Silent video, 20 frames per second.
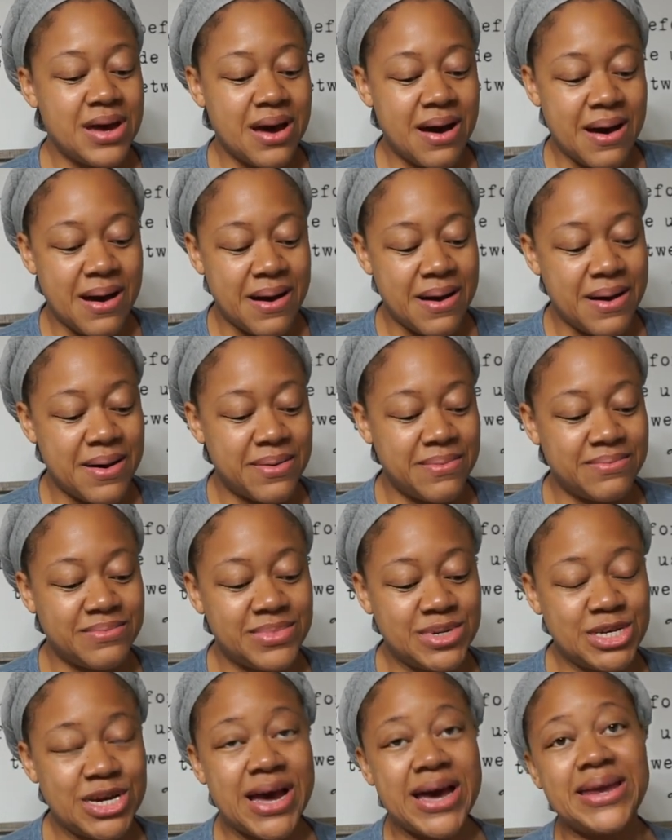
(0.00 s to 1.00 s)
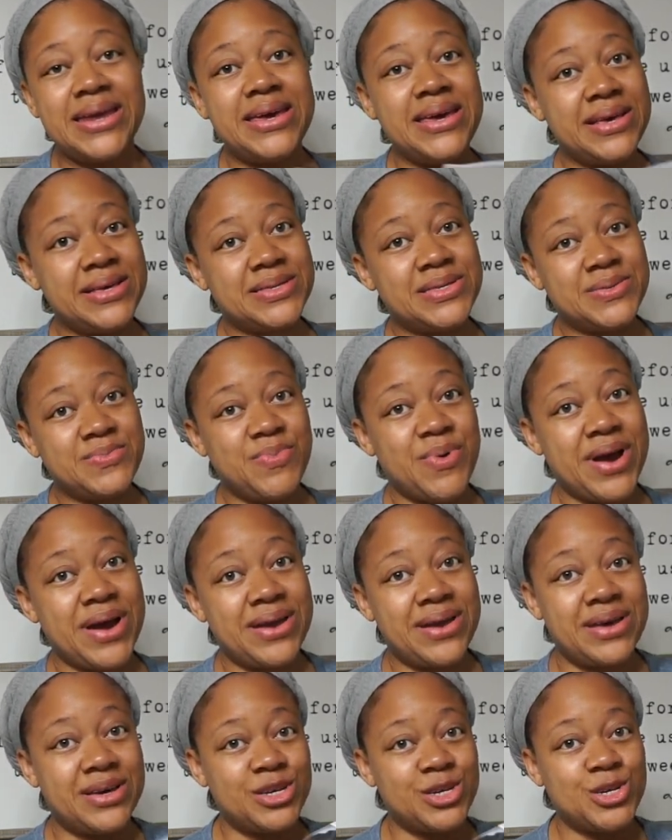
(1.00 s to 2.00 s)
um, Chinese
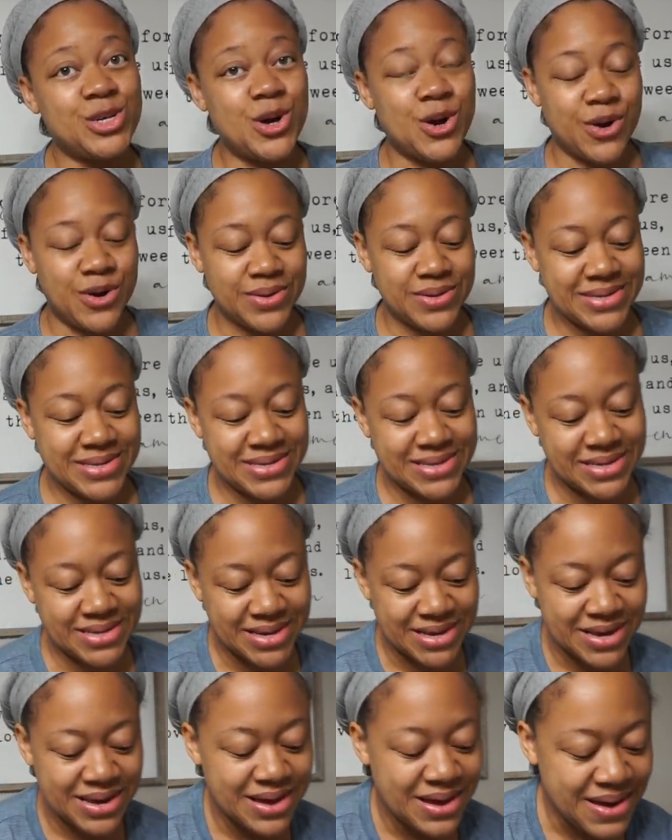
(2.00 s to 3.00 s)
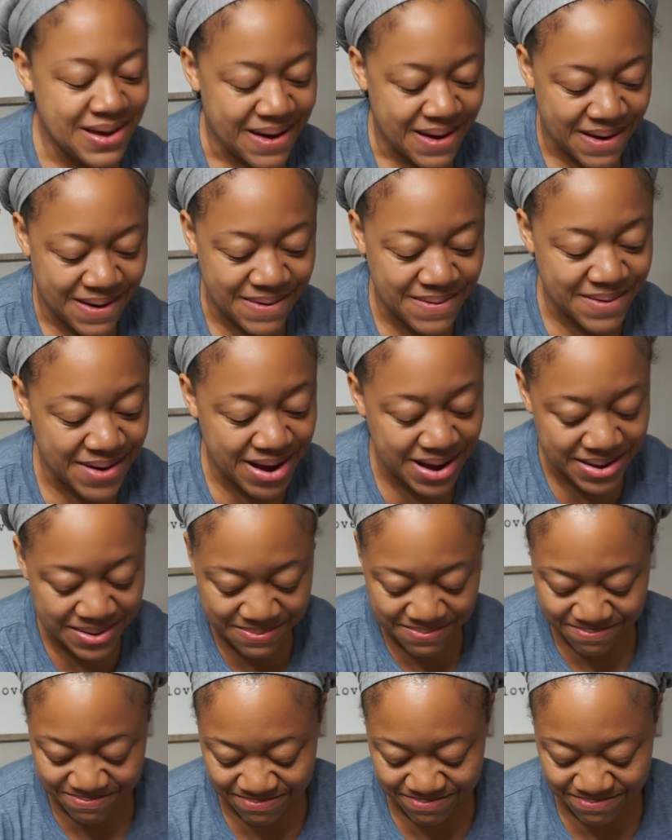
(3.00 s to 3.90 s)
branded shirts. All right.